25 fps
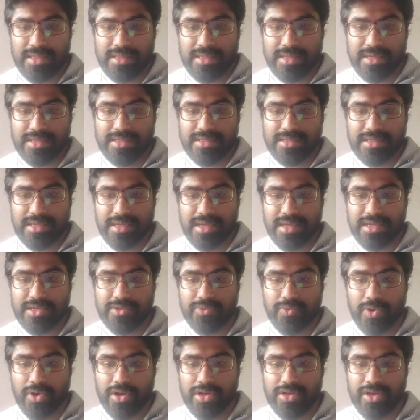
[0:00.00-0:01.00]
This
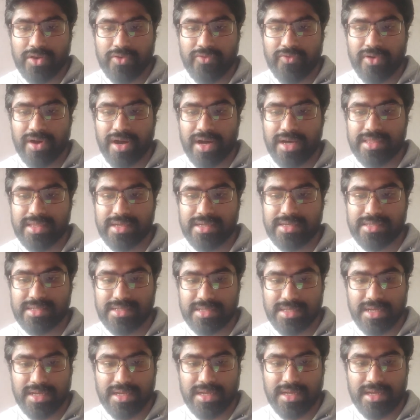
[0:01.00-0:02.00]
is what your fathers
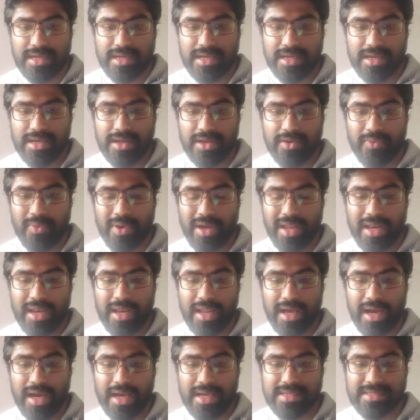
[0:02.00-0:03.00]
did when
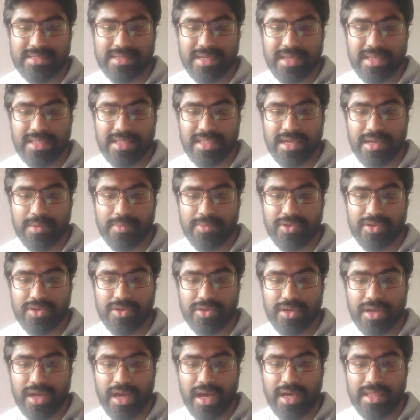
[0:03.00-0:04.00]
I sent them to
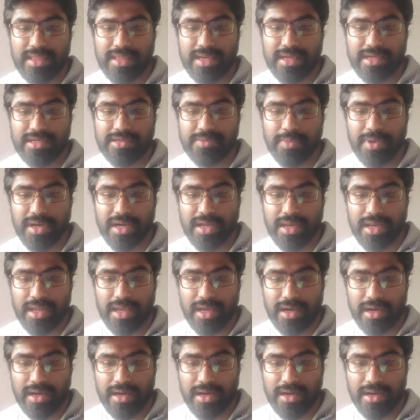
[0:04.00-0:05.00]
Kadesh
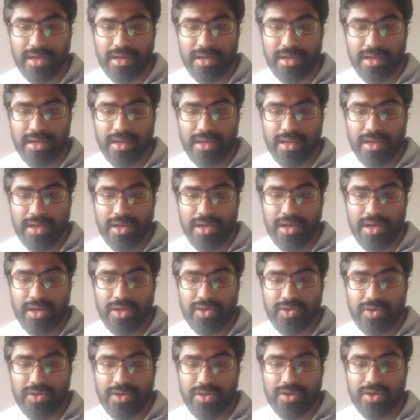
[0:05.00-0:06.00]
Barnea
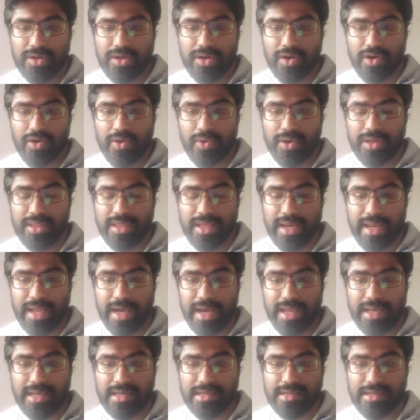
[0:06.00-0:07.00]
to look over the
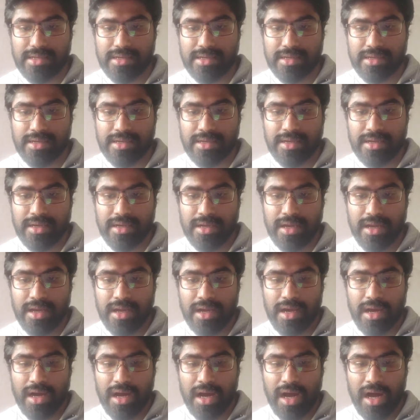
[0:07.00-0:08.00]
land.
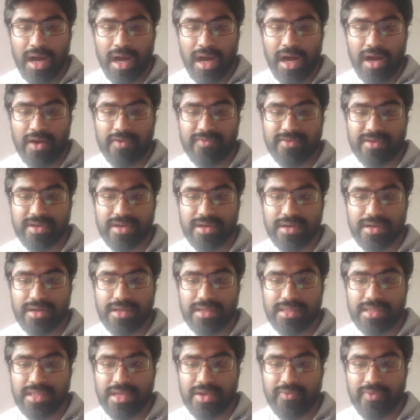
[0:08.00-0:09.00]
After
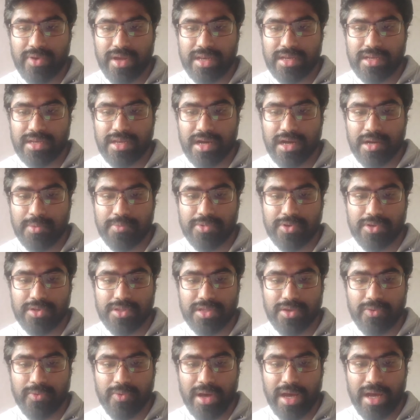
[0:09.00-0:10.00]
they went up to
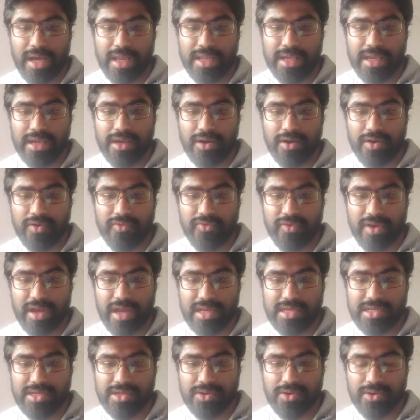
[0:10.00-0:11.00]
the valley of
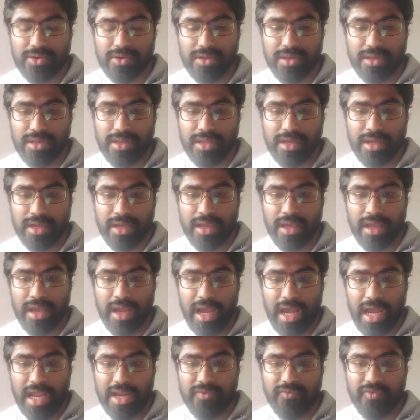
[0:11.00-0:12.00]
Eshcol
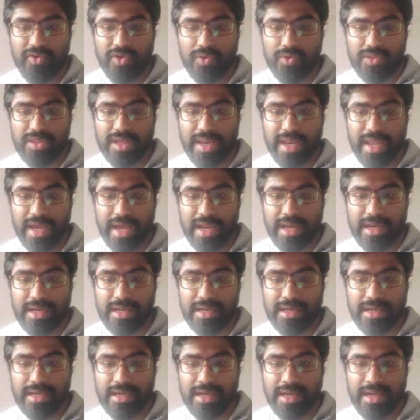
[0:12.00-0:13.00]
and viewed the land,
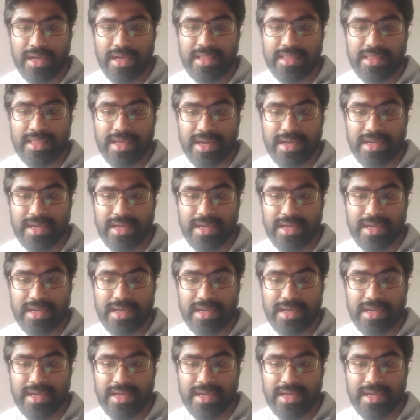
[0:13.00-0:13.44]
they